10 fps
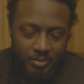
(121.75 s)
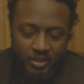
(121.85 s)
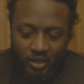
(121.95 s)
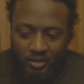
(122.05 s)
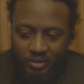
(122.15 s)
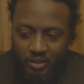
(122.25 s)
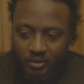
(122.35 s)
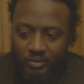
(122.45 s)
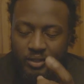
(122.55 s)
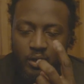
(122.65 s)
I'm gonna start this
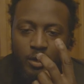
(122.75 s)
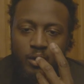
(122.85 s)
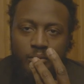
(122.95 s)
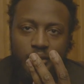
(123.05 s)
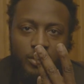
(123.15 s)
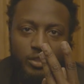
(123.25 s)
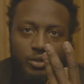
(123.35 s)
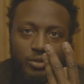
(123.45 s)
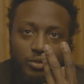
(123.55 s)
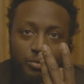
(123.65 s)
off? Put
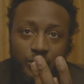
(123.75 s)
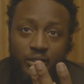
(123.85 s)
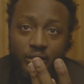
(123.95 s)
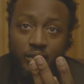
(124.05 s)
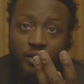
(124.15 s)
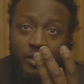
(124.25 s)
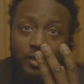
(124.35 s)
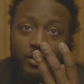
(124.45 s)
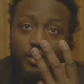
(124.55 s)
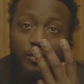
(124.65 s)
your
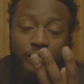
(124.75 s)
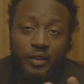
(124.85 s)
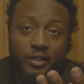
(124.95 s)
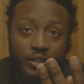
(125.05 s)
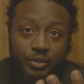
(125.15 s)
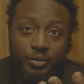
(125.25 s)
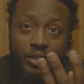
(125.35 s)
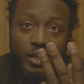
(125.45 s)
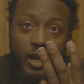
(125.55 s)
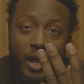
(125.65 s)
first three